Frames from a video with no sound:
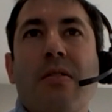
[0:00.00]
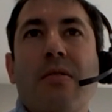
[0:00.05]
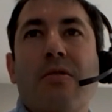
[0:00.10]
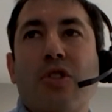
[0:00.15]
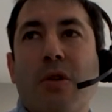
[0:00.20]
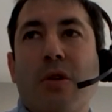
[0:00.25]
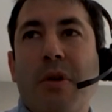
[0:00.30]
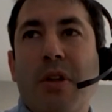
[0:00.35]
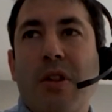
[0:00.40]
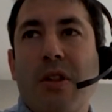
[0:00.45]

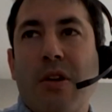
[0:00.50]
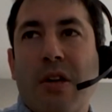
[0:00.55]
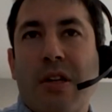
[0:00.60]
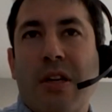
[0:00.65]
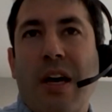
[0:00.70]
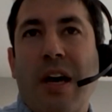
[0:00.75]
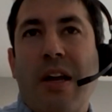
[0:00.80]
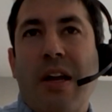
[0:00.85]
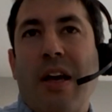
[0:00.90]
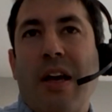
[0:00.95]
should be
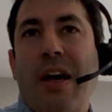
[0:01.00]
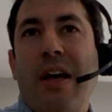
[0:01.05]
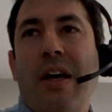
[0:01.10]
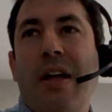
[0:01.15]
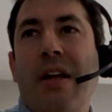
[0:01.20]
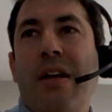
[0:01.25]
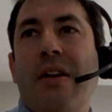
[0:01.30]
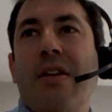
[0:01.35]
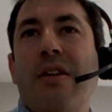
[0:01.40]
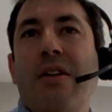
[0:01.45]
looked at
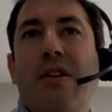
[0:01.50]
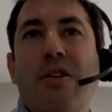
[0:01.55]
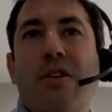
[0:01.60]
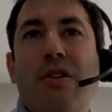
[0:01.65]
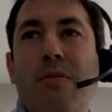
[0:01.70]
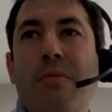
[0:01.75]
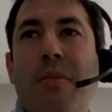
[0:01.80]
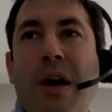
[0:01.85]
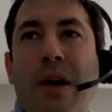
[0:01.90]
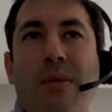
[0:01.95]
and
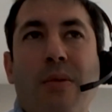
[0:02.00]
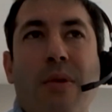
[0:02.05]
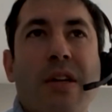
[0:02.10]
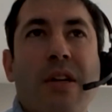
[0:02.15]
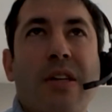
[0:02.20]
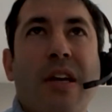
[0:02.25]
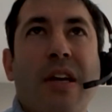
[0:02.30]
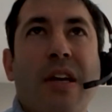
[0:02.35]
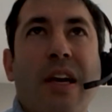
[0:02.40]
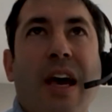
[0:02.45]
you might
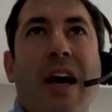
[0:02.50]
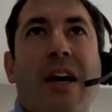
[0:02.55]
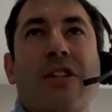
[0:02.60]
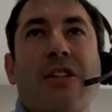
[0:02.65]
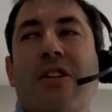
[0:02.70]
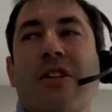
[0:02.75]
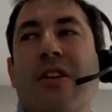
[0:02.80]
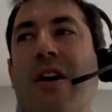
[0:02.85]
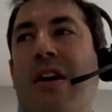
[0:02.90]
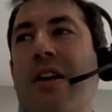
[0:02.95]
want to take
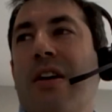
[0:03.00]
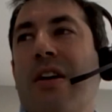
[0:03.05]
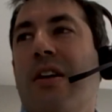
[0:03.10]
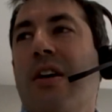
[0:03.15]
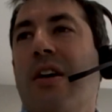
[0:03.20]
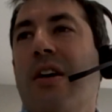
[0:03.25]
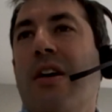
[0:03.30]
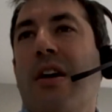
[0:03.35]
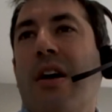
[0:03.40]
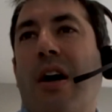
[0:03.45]
action on
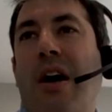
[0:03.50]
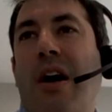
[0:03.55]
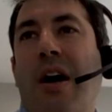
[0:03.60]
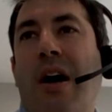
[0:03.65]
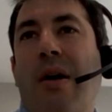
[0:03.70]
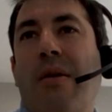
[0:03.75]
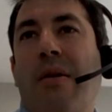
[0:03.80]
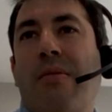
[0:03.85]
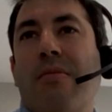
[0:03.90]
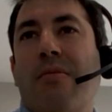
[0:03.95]

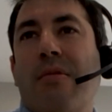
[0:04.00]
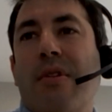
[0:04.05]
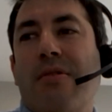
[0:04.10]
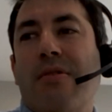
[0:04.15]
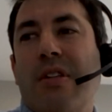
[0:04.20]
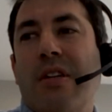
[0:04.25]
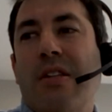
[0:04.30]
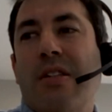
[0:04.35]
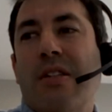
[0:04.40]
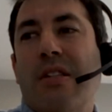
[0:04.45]
it. We've
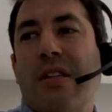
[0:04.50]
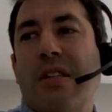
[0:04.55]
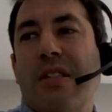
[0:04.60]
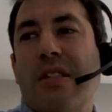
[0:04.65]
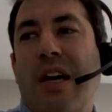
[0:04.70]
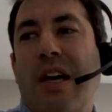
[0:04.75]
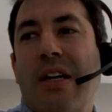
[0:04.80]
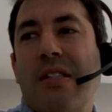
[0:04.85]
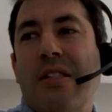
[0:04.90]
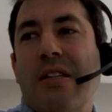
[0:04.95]
seen
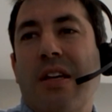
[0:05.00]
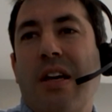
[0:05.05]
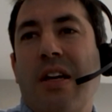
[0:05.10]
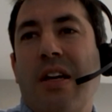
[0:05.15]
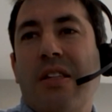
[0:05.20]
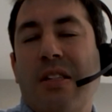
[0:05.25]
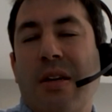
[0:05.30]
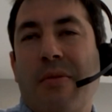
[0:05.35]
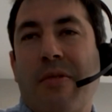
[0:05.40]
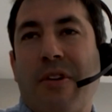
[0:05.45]
success
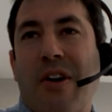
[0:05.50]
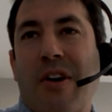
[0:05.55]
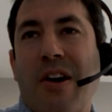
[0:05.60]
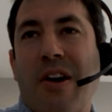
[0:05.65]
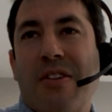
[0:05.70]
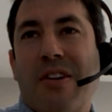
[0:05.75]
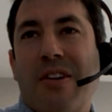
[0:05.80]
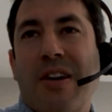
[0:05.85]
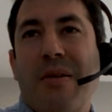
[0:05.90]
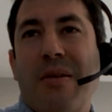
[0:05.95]
in some of our
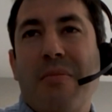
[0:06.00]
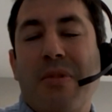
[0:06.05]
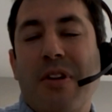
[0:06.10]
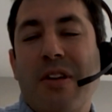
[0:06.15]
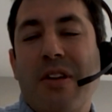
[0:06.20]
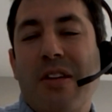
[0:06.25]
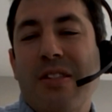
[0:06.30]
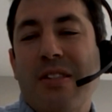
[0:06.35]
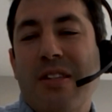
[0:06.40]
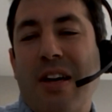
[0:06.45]
other
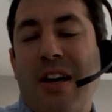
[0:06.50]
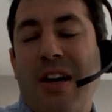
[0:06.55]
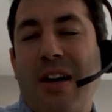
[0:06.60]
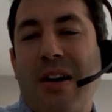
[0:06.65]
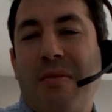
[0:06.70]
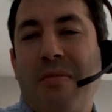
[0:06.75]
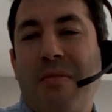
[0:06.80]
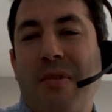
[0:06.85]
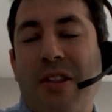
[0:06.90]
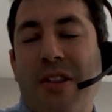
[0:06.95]
companies,
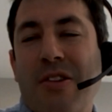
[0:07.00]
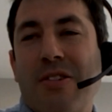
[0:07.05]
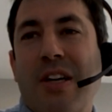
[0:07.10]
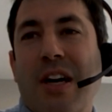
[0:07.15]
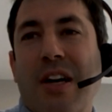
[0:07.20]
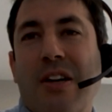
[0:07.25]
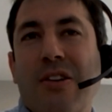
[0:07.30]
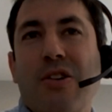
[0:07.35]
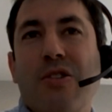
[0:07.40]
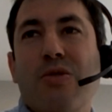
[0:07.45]
other
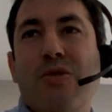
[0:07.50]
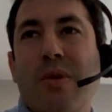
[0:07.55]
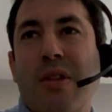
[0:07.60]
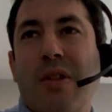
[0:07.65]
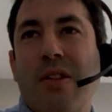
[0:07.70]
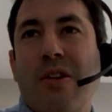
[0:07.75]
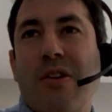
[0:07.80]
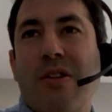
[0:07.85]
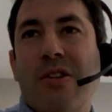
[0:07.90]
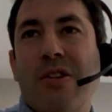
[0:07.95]
sectors with
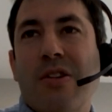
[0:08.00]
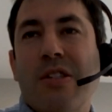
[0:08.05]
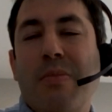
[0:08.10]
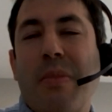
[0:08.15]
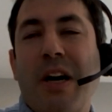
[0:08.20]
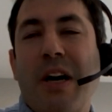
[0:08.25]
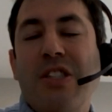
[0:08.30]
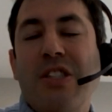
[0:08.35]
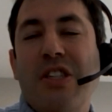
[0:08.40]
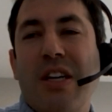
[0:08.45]
alerts
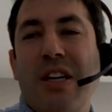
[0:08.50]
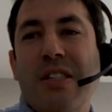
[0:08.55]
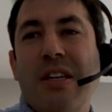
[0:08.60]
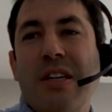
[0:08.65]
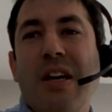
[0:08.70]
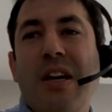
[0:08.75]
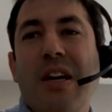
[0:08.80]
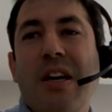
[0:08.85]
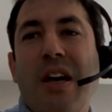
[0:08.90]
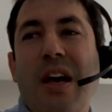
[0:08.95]
by just
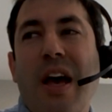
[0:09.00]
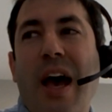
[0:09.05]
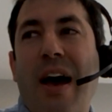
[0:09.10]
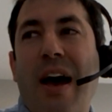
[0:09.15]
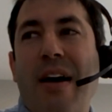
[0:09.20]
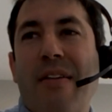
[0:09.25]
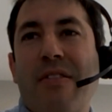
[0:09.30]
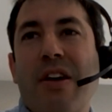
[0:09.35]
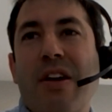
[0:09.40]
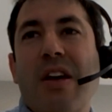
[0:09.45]

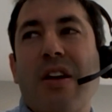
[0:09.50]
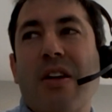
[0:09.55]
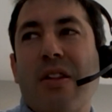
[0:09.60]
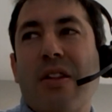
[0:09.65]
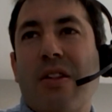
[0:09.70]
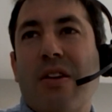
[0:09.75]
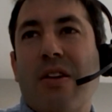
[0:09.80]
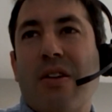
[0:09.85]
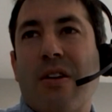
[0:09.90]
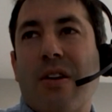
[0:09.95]
having an
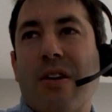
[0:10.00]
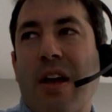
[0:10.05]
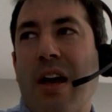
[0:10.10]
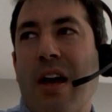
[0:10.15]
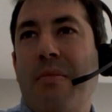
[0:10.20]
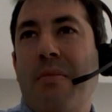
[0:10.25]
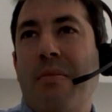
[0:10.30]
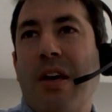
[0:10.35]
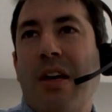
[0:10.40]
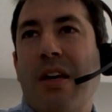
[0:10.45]
alert
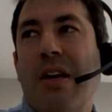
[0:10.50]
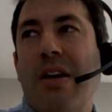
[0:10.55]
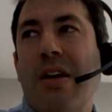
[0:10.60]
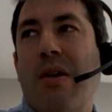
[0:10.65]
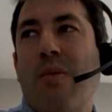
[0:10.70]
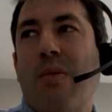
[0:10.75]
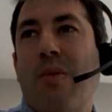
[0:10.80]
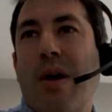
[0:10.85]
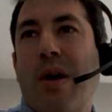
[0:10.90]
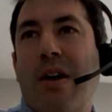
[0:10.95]
and making
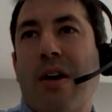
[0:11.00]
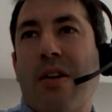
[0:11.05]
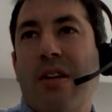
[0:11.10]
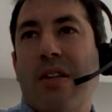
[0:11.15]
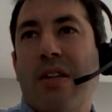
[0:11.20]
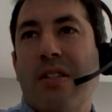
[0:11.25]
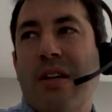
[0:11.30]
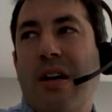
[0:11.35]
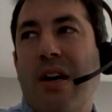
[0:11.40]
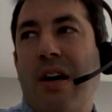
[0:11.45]

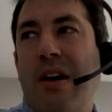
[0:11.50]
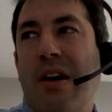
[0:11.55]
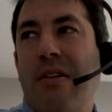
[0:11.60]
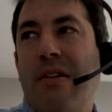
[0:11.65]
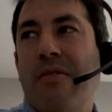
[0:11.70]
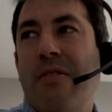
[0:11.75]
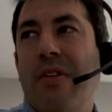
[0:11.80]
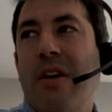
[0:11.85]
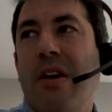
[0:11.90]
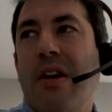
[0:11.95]
awareness
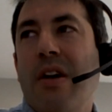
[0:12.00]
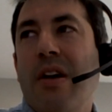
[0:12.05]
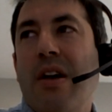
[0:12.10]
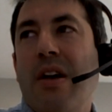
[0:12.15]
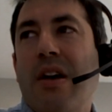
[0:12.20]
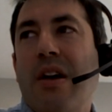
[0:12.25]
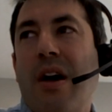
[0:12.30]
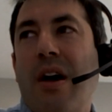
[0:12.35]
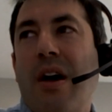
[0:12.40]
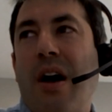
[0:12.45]
of
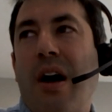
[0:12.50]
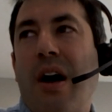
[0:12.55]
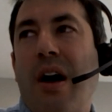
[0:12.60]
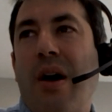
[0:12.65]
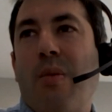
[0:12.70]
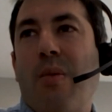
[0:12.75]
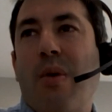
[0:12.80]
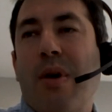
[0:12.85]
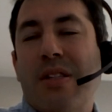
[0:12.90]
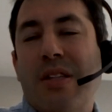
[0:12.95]

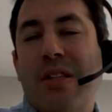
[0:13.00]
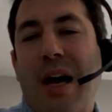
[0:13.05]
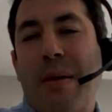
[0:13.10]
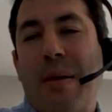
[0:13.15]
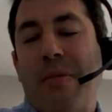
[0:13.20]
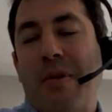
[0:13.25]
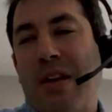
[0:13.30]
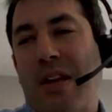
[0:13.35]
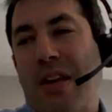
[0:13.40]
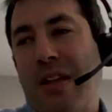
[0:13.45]
what's
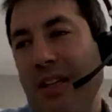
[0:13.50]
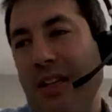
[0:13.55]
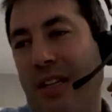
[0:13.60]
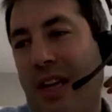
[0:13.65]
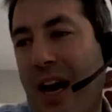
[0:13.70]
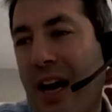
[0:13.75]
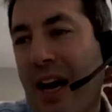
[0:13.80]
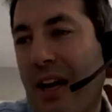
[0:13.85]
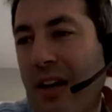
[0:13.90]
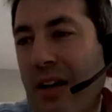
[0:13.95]
happening in the
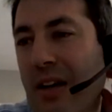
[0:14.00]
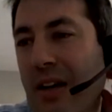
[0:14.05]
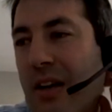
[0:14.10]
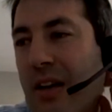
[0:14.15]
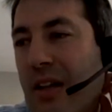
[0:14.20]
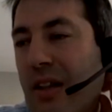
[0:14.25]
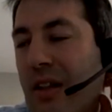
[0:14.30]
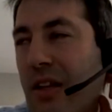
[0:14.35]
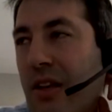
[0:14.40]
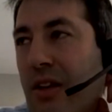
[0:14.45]
data.
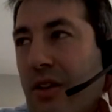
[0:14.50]
The